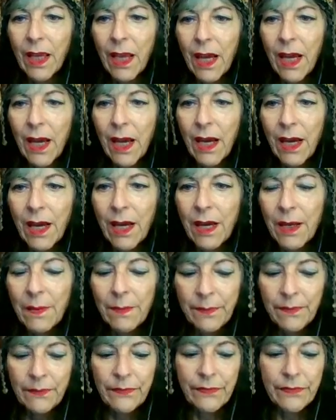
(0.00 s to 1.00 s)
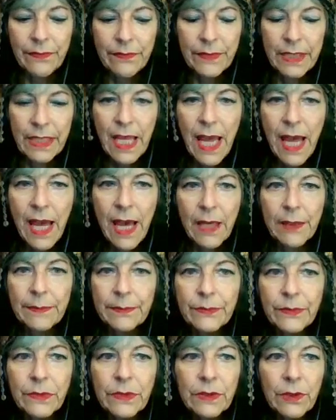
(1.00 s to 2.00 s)
Yeah,
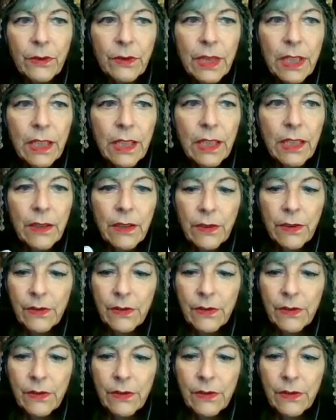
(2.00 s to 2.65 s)
okay.